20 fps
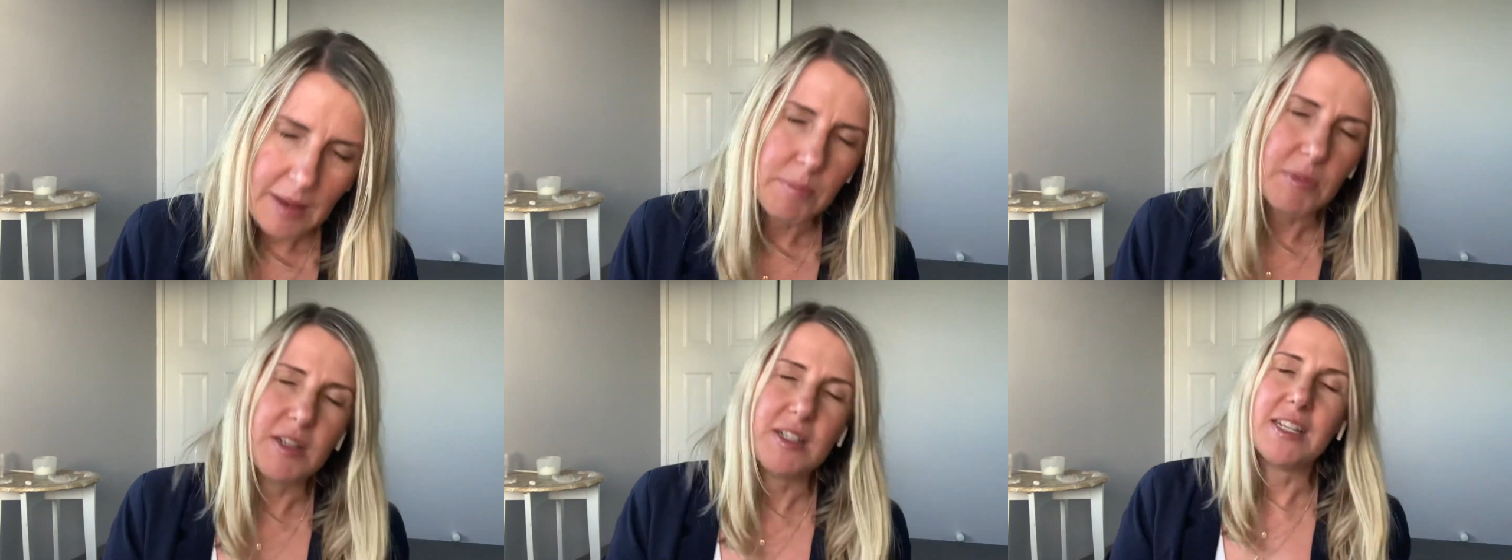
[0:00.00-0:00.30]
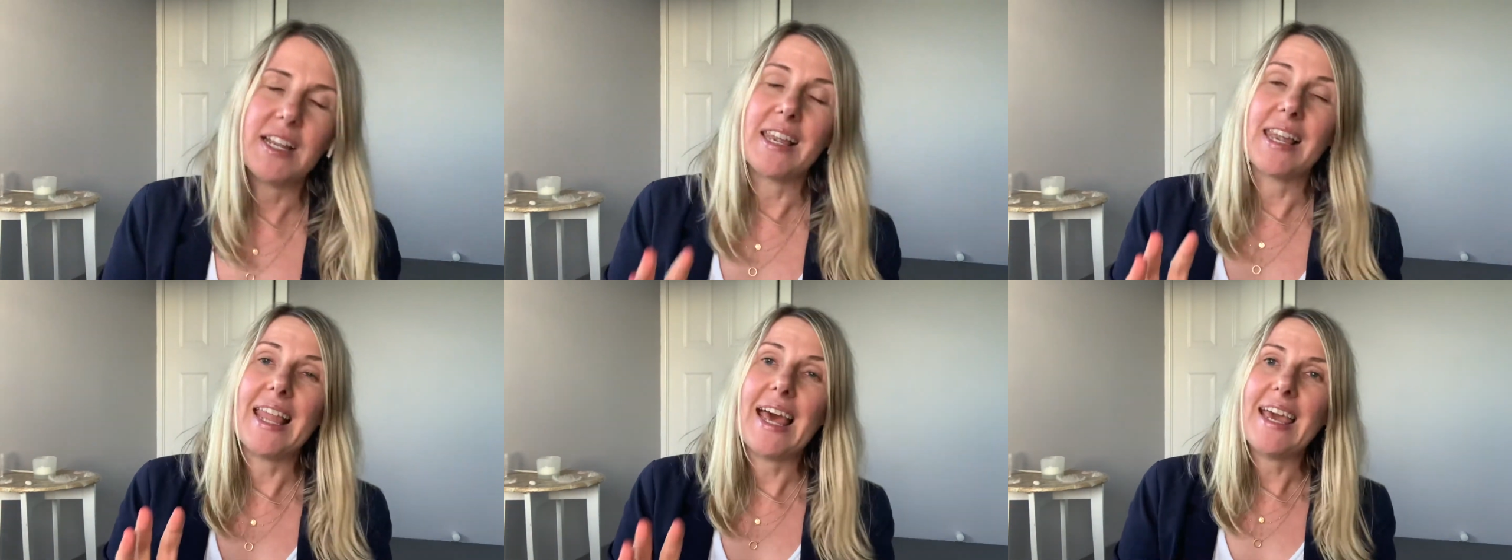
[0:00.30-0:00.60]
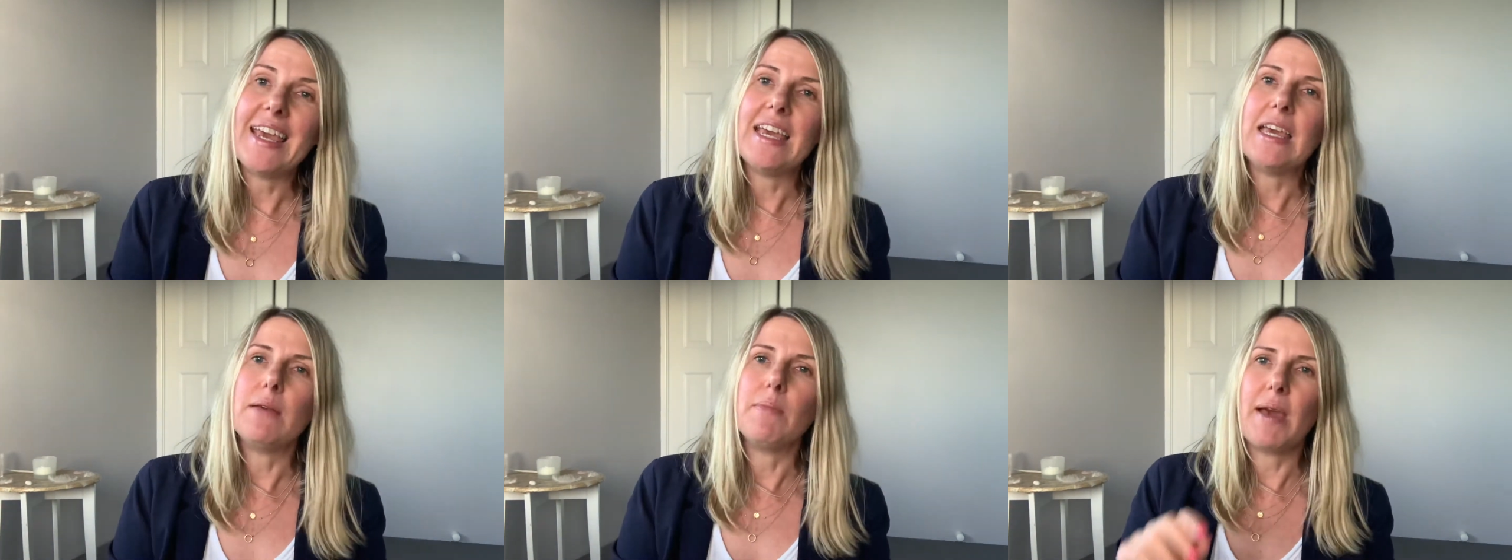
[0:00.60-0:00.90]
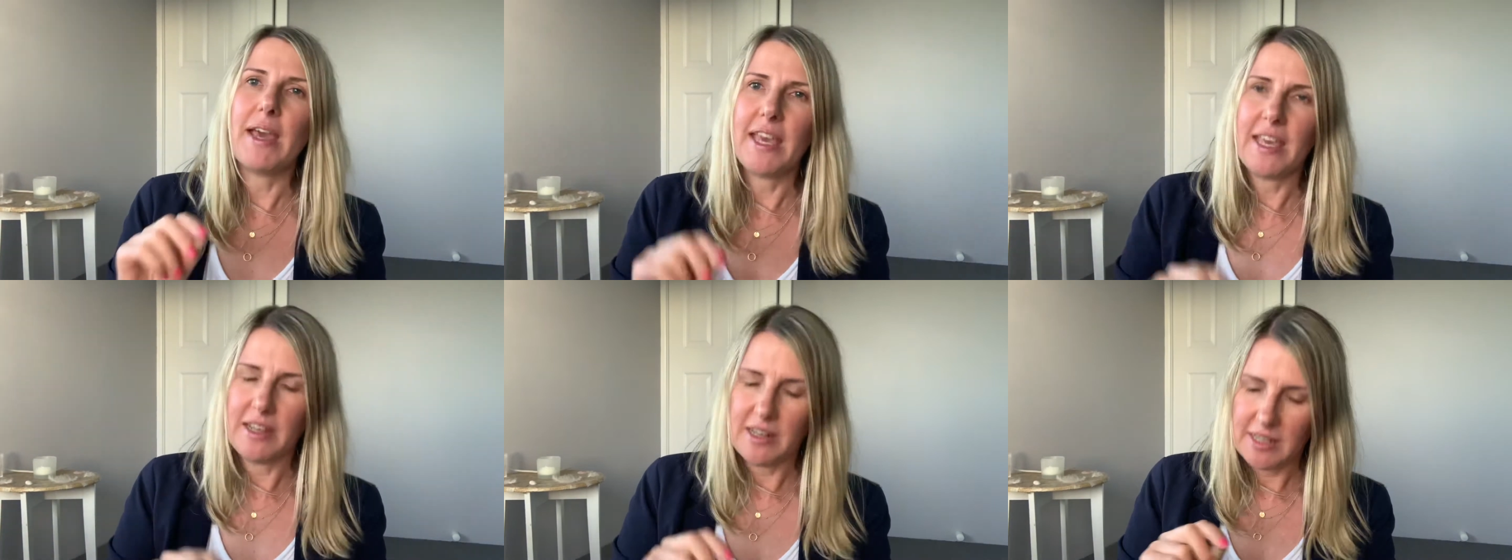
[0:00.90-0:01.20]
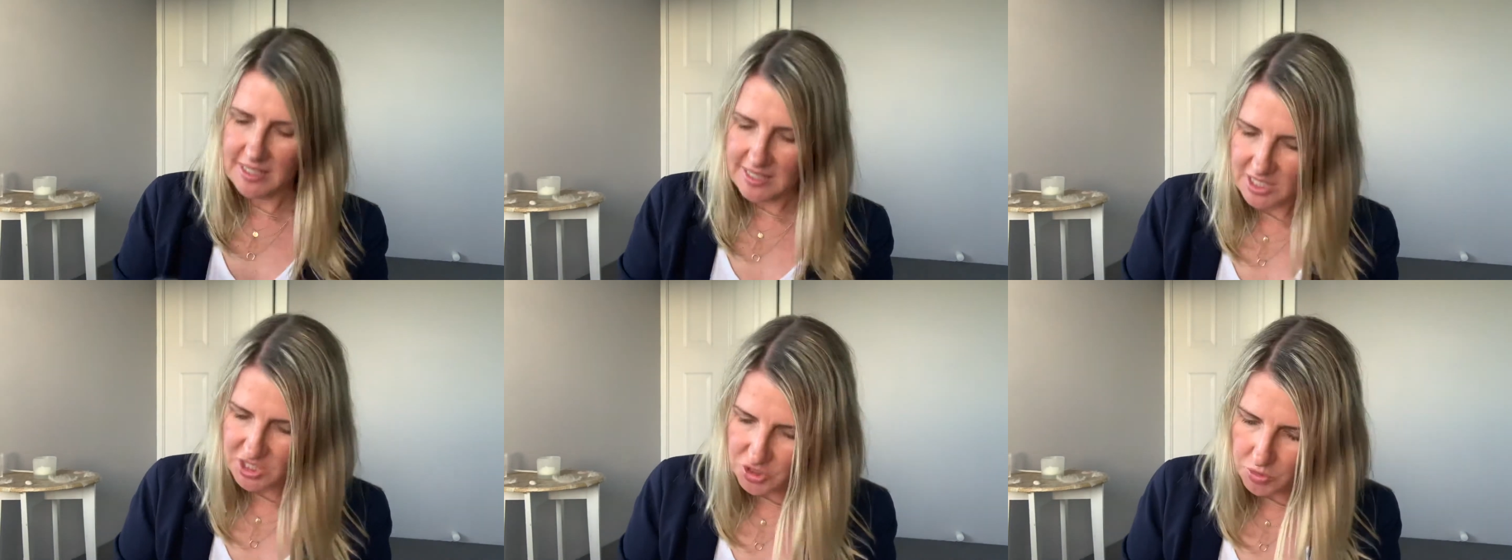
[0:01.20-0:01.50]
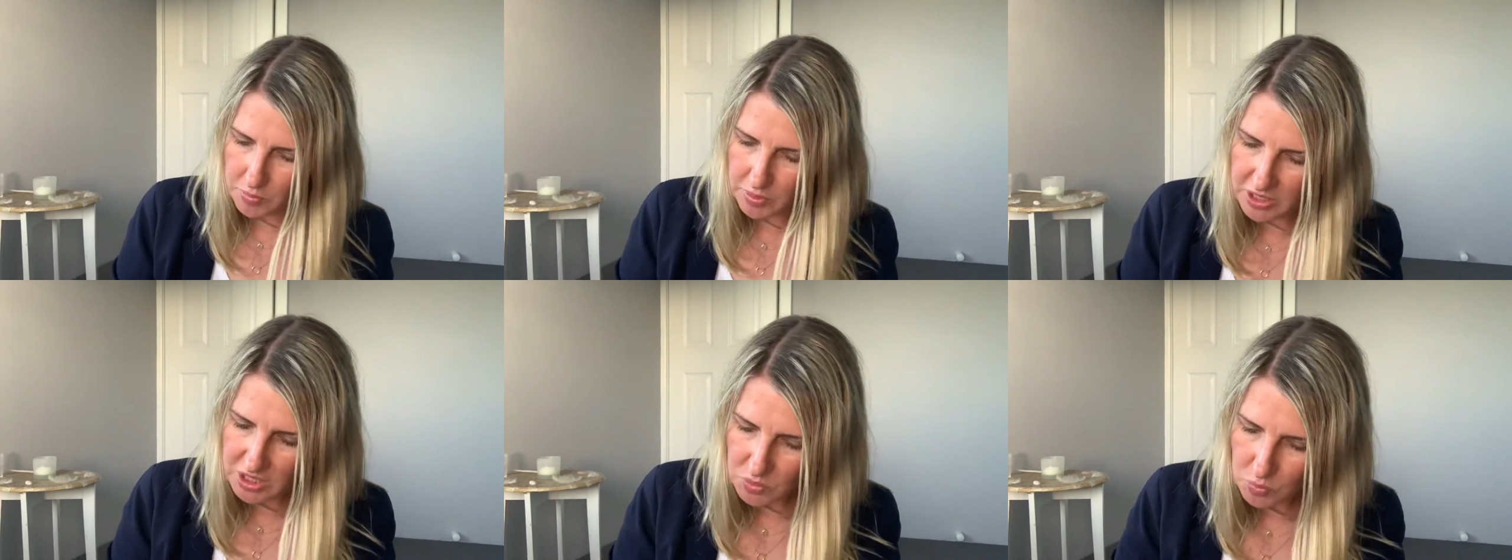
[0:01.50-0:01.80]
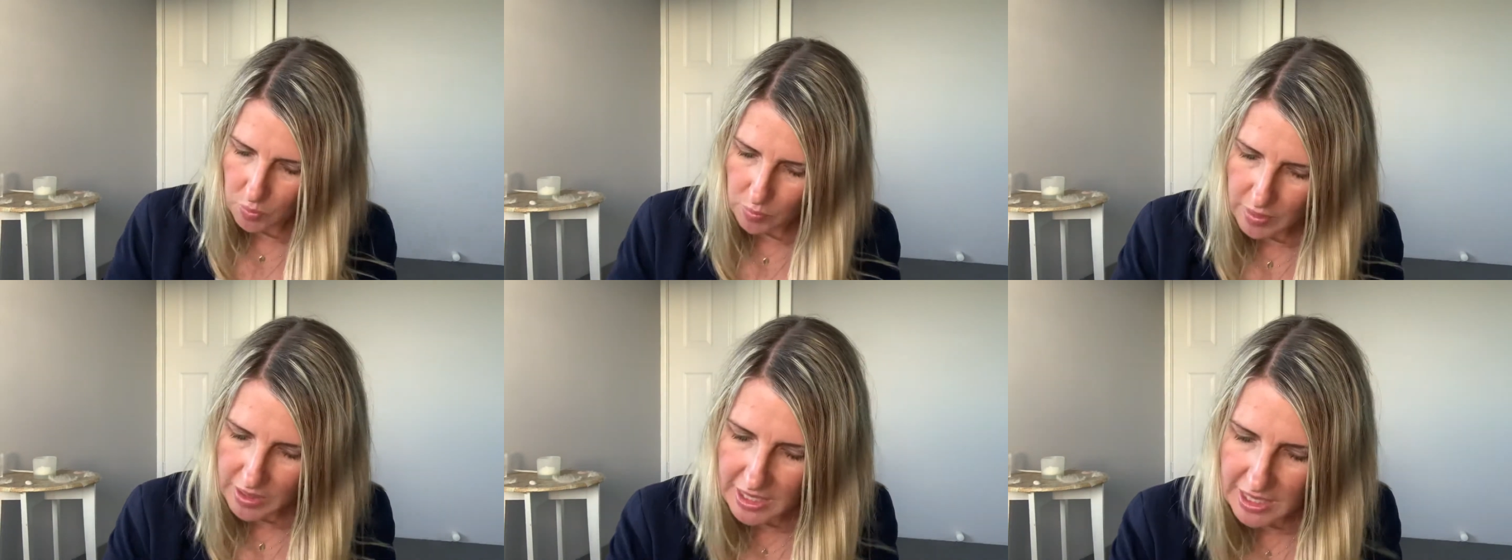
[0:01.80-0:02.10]
delaying making a decision, because when
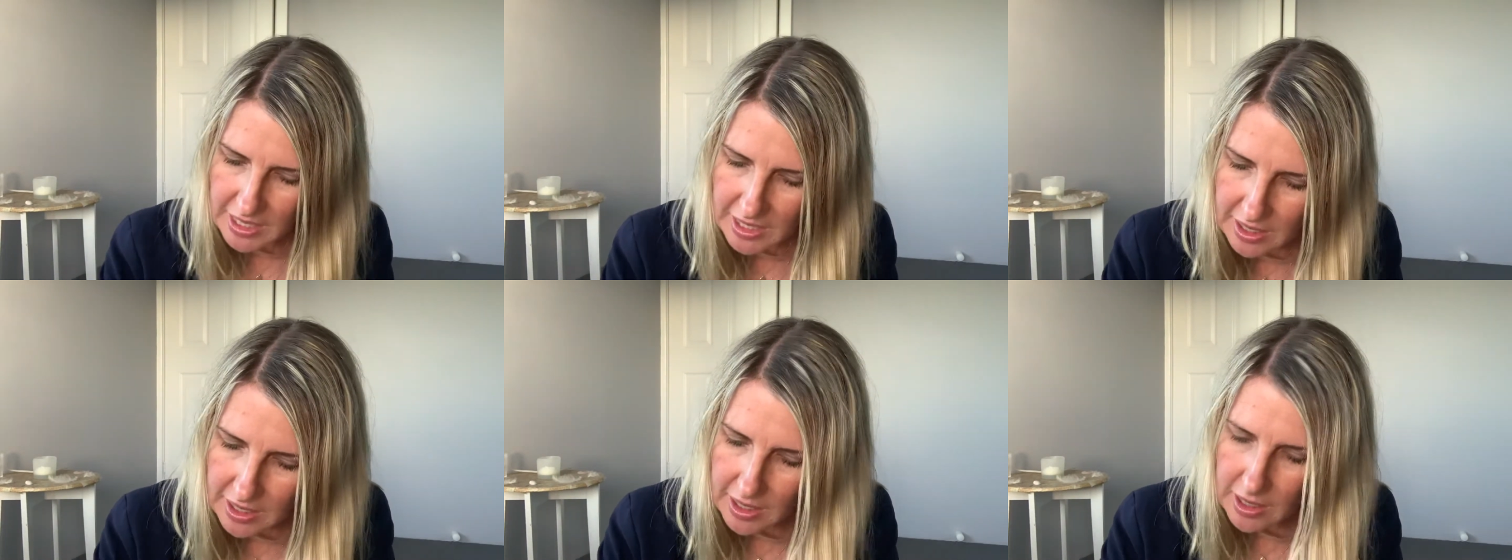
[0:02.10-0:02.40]
we